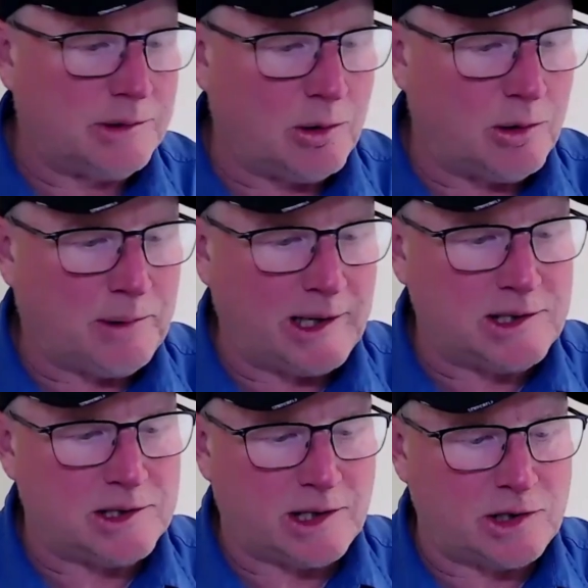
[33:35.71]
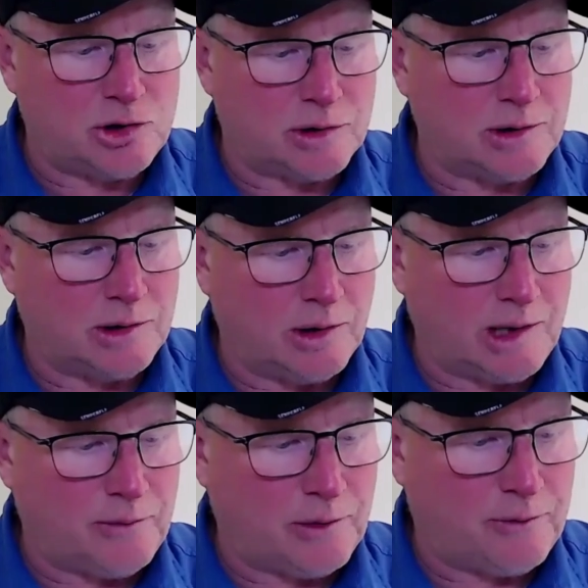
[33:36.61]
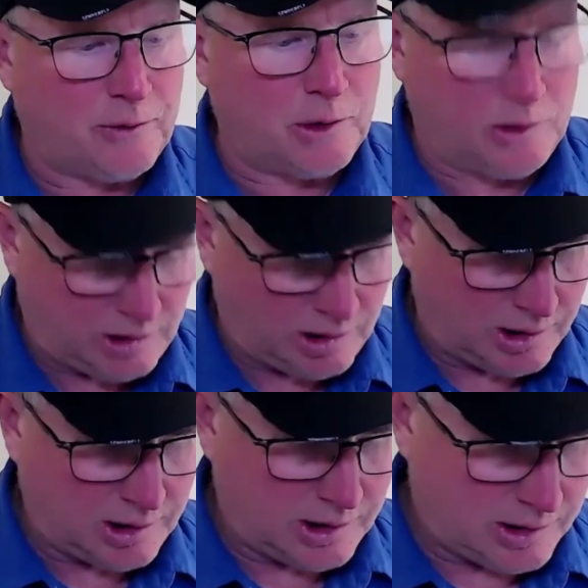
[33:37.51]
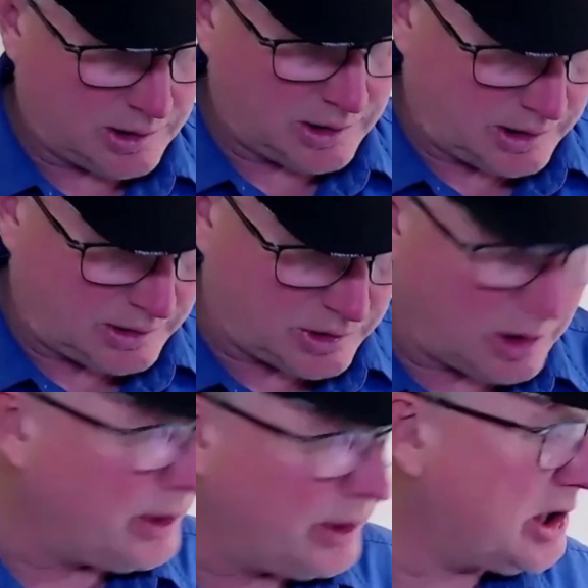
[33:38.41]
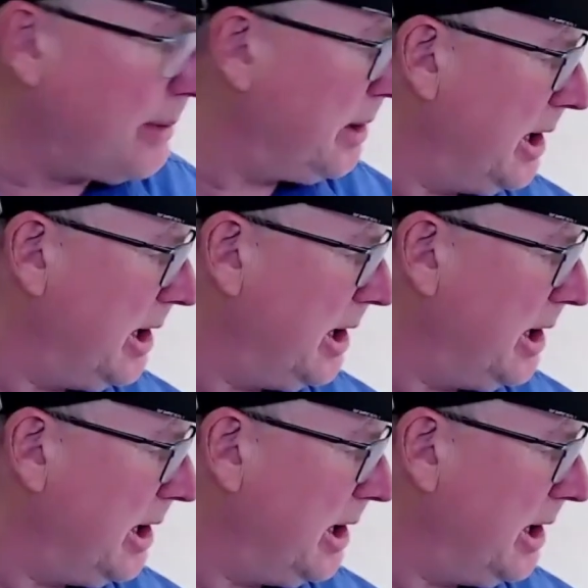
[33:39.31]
going places they shouldn't, looking for food. You know, there's always somebody